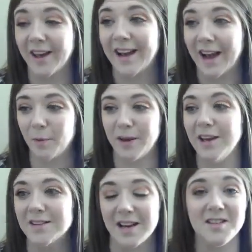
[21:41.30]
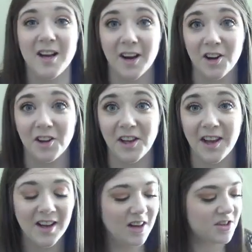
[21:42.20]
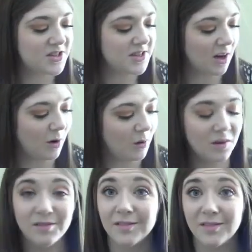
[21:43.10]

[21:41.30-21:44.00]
like i'll be dead tired all day so